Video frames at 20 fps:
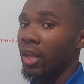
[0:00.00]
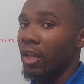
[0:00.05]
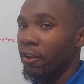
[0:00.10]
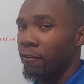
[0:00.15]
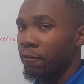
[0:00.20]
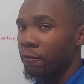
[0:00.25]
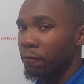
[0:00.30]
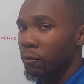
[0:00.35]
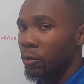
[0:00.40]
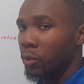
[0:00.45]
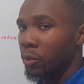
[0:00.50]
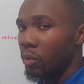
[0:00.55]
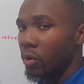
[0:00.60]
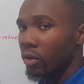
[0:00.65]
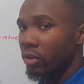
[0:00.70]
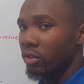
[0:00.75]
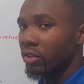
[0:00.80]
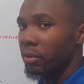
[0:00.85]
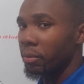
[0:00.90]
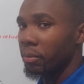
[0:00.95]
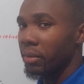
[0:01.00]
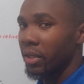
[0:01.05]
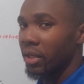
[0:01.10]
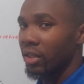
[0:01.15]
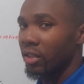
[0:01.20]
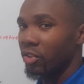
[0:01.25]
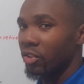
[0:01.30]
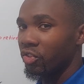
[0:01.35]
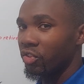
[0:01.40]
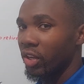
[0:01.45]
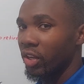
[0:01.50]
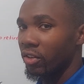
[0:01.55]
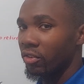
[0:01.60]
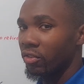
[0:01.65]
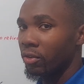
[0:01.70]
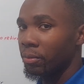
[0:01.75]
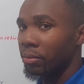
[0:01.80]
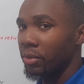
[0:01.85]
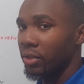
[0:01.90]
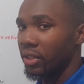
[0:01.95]
If we want to make a
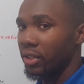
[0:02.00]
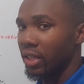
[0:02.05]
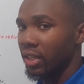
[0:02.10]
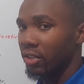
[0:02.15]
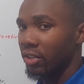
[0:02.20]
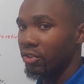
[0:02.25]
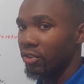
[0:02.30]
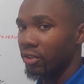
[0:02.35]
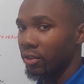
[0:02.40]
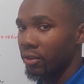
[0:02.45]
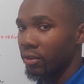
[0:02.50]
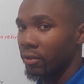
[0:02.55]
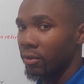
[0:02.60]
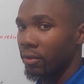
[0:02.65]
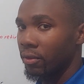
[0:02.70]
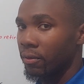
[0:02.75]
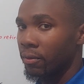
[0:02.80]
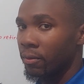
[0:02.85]
general prediction,